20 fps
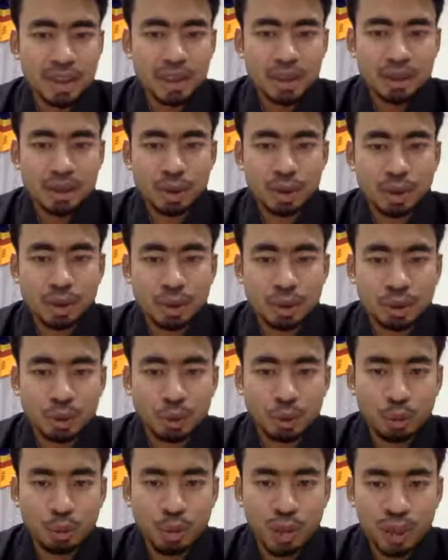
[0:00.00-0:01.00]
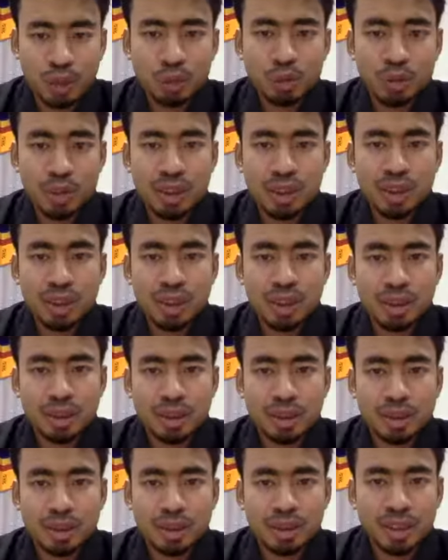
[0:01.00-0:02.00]
so what we
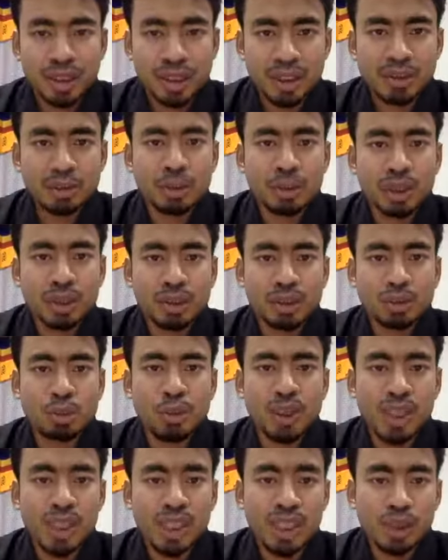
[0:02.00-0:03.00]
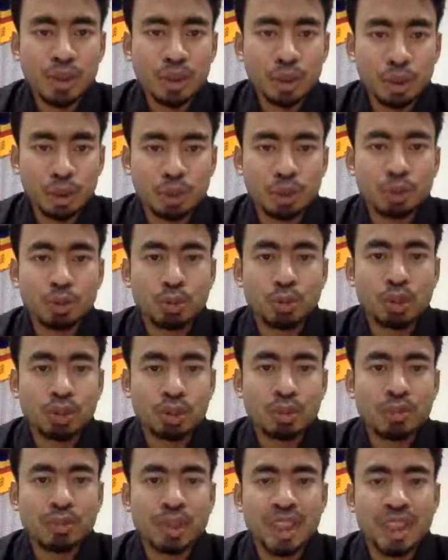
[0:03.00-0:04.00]
did was we chose most
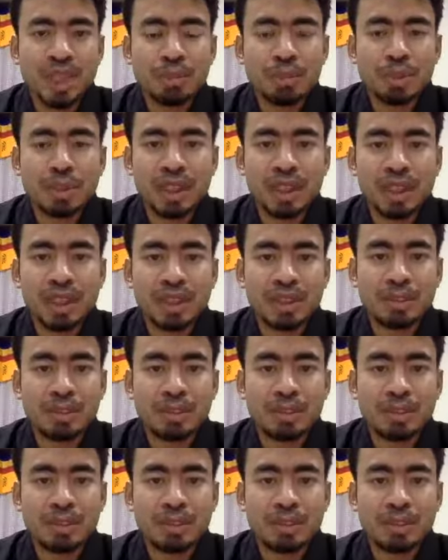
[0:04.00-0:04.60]
of the components